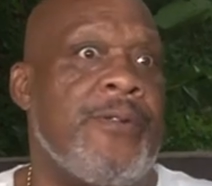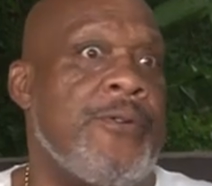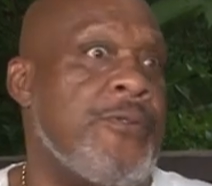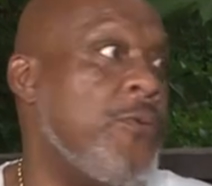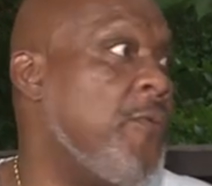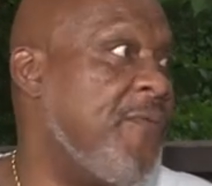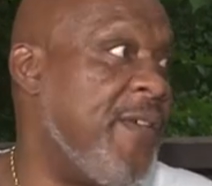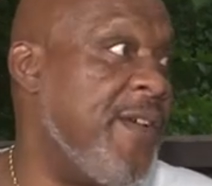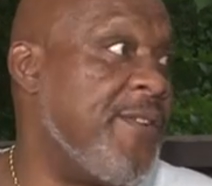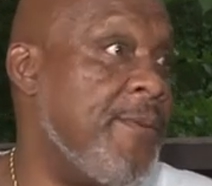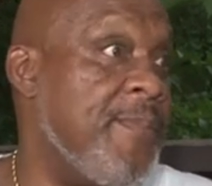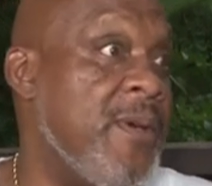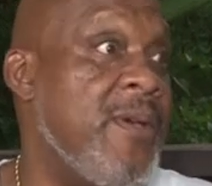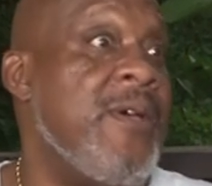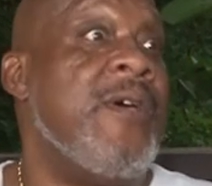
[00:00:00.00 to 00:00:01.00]
to do things to
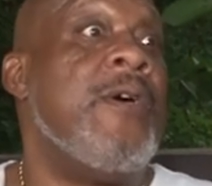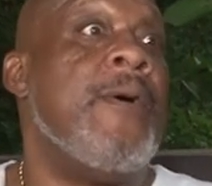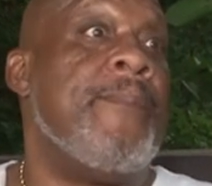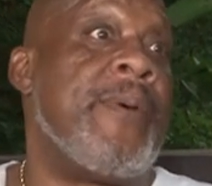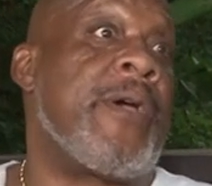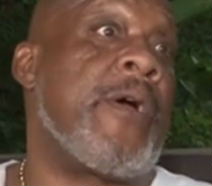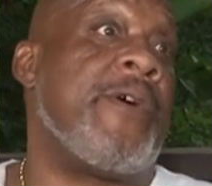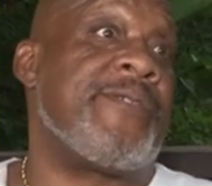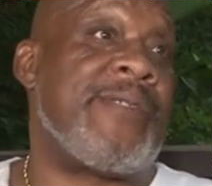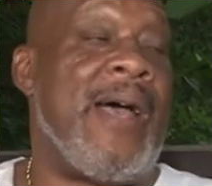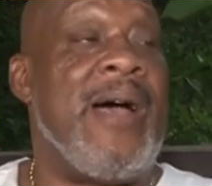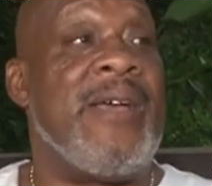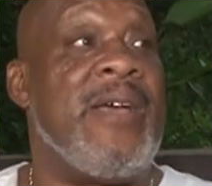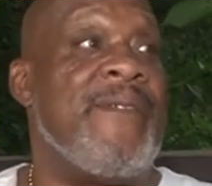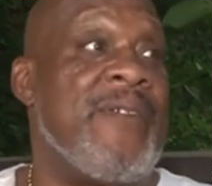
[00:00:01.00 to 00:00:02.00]
me, because
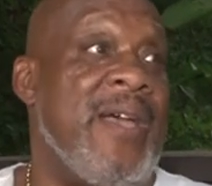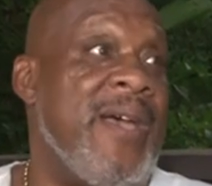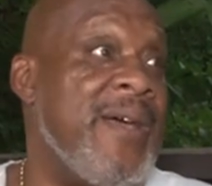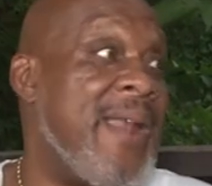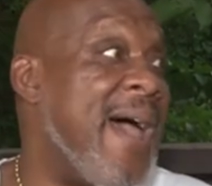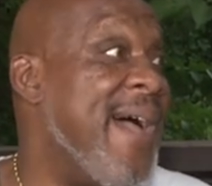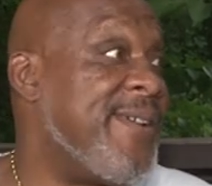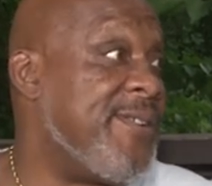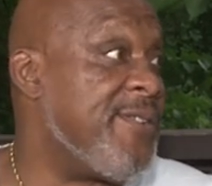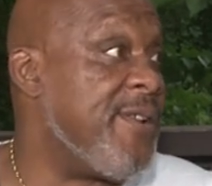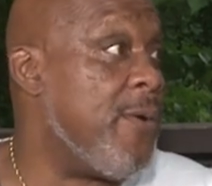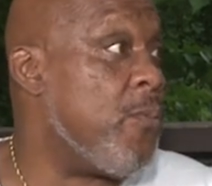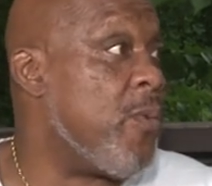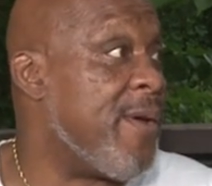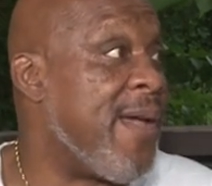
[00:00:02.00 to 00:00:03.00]
I have had
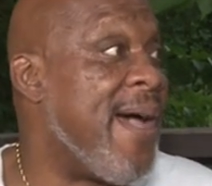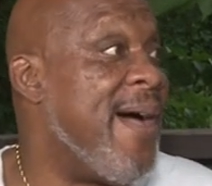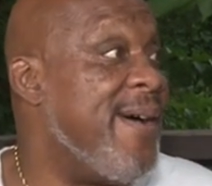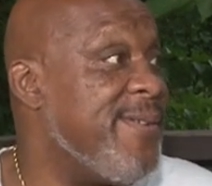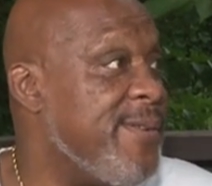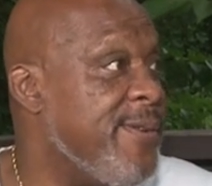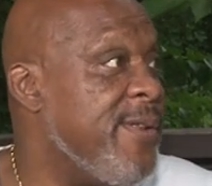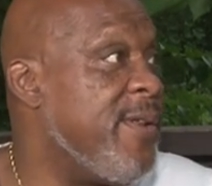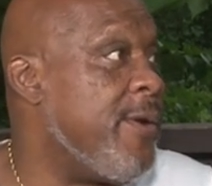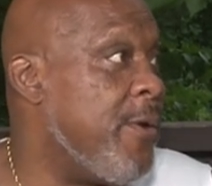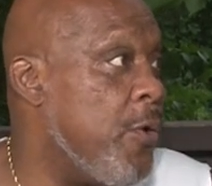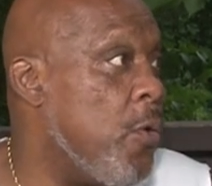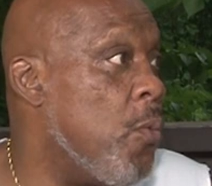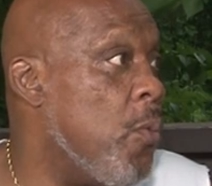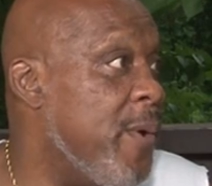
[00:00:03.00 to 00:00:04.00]
accidents where guys
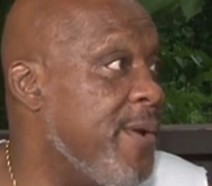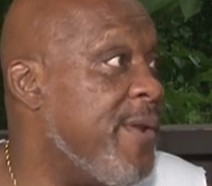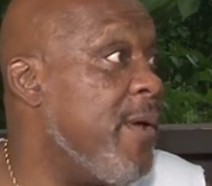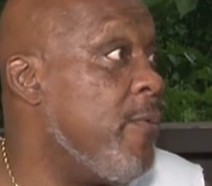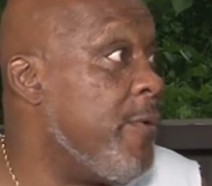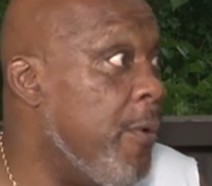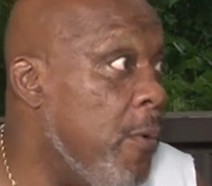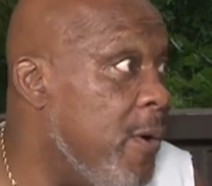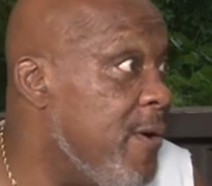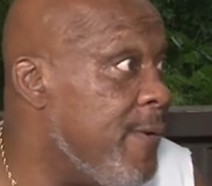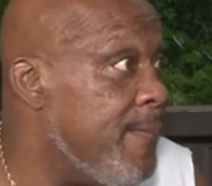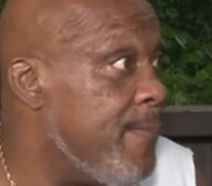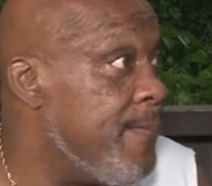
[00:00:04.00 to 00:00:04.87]
didn't know what they were doing.